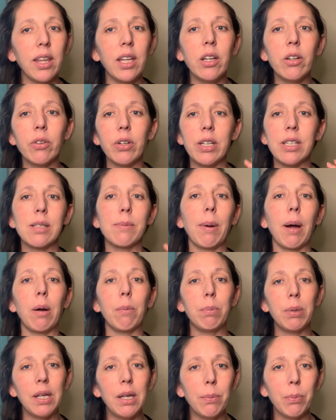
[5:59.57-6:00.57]
theories
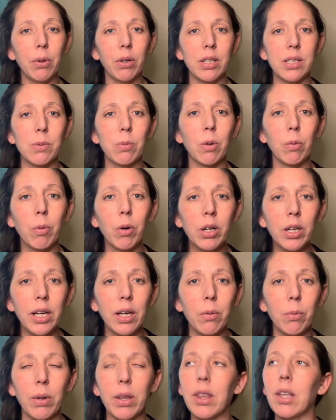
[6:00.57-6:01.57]
about people as we're
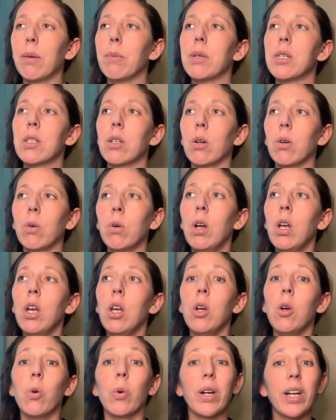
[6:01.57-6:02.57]
working with them. And so
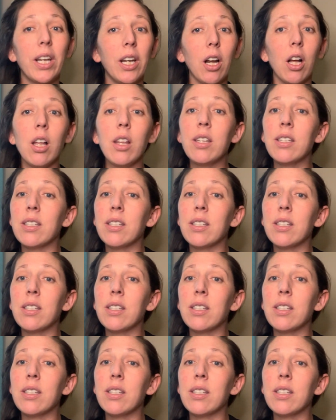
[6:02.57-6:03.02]
we're getting all